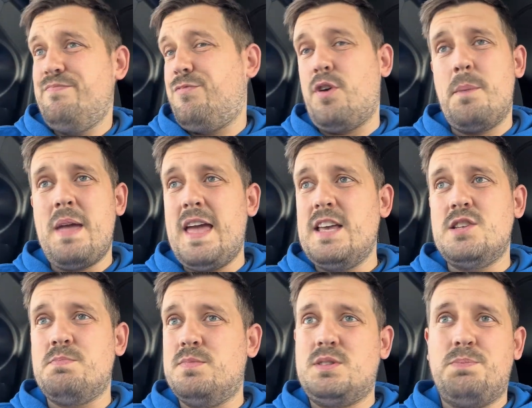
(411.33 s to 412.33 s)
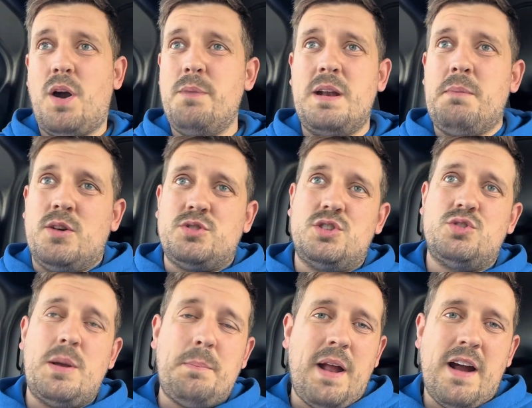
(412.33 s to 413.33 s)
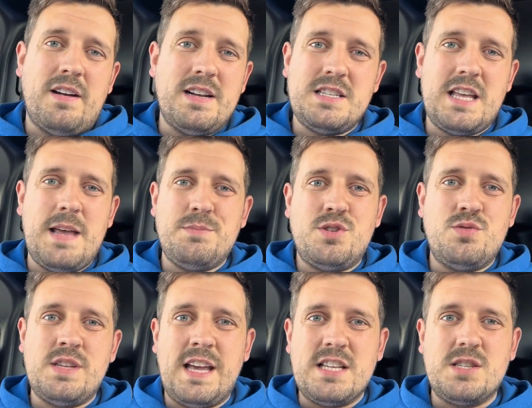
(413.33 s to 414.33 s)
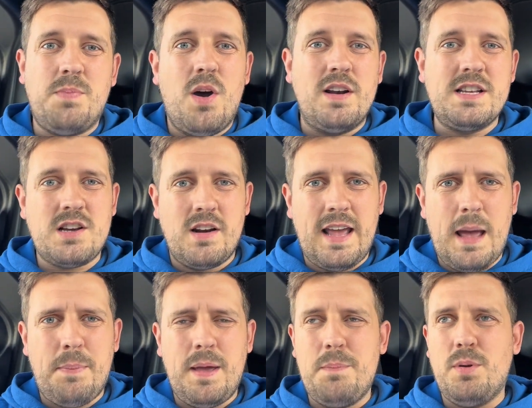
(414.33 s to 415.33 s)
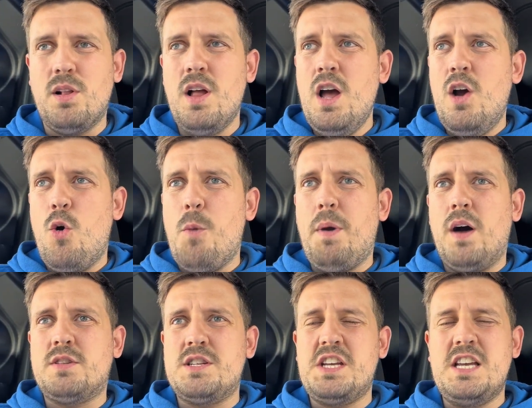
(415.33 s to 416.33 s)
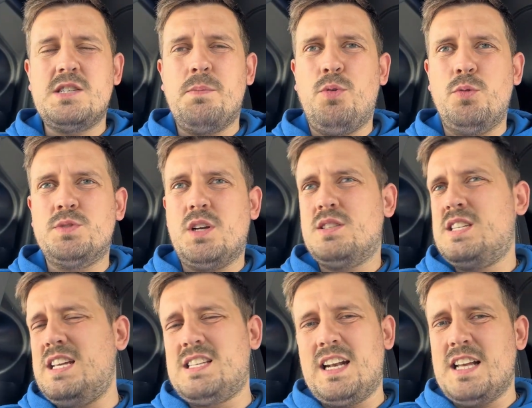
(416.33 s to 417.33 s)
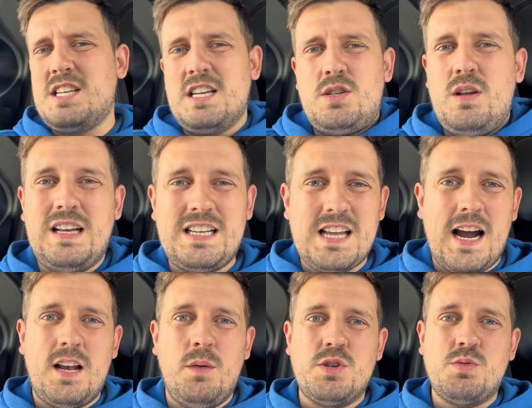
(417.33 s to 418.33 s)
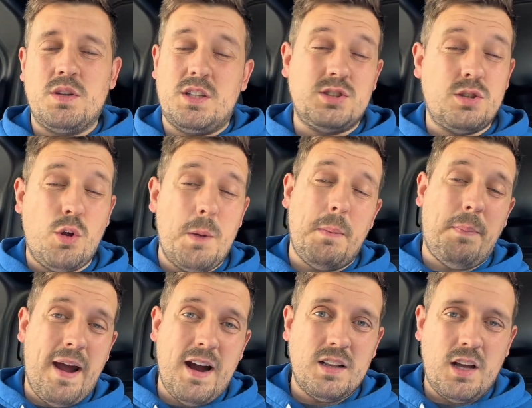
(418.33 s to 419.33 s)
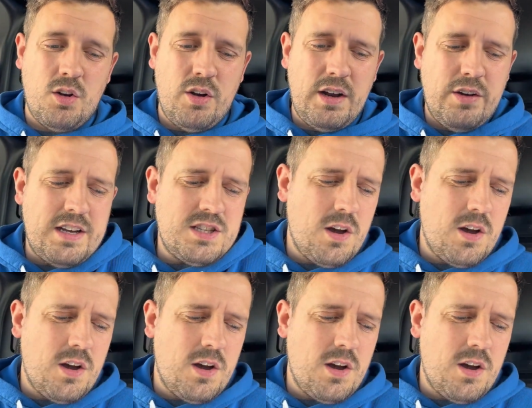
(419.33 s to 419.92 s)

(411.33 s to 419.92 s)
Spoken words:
For me, he's probably the most exciting player in this team. As soon as he gets the ball, he's going to get people up off their seats and bums off seats, and that's exactly what you want. It's the type of player that I like.